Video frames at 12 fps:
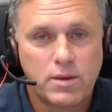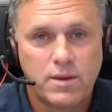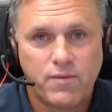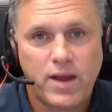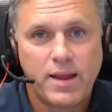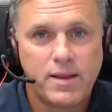
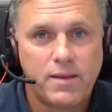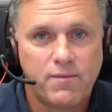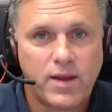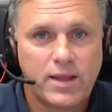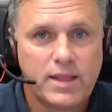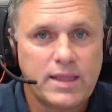if
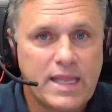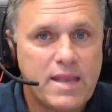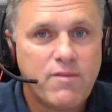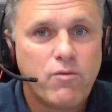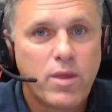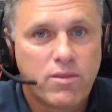I could
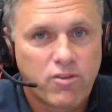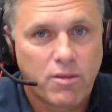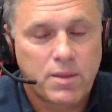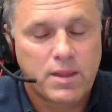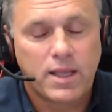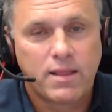leave with
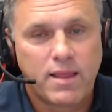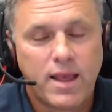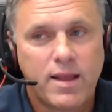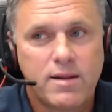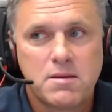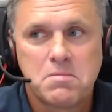something like
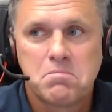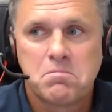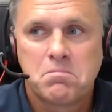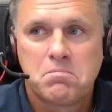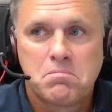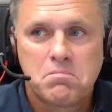that,
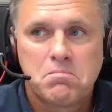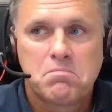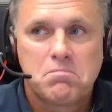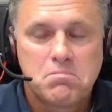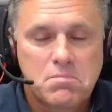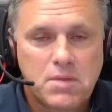
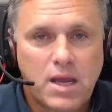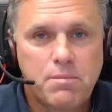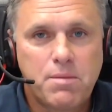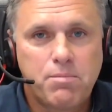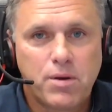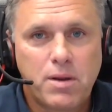I'd
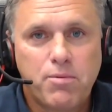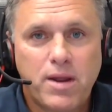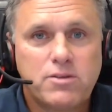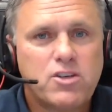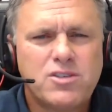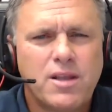be pretty
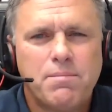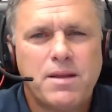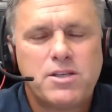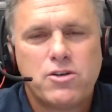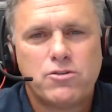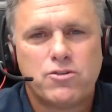proud. Just like
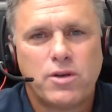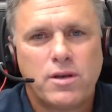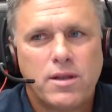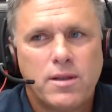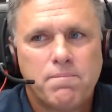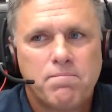my children.
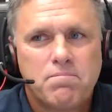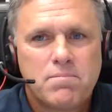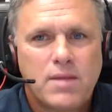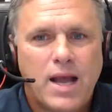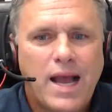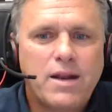
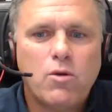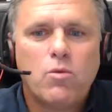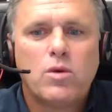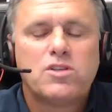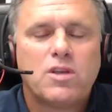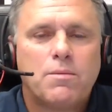I
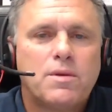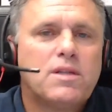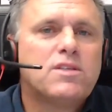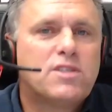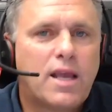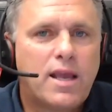don't want someone
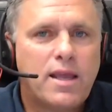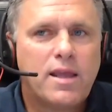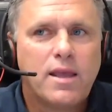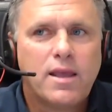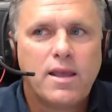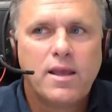to say,
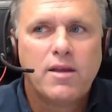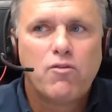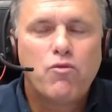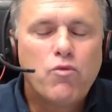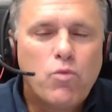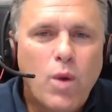
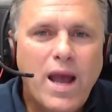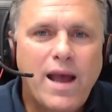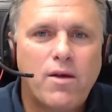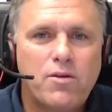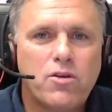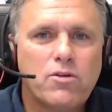
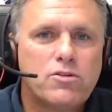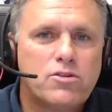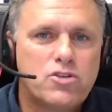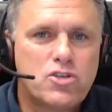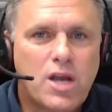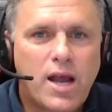wow, your
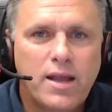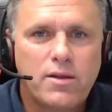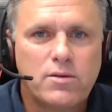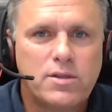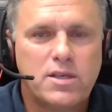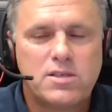
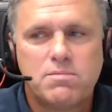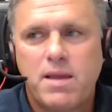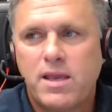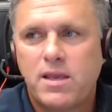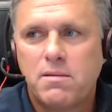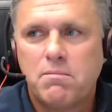child is
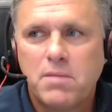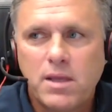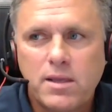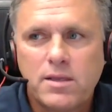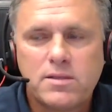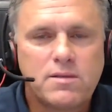making
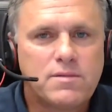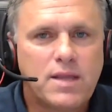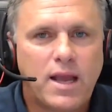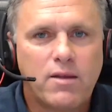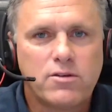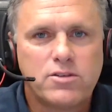millions of
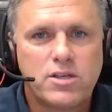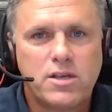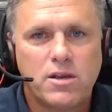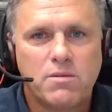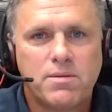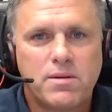dollars a
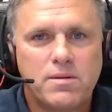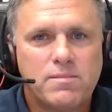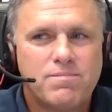year, but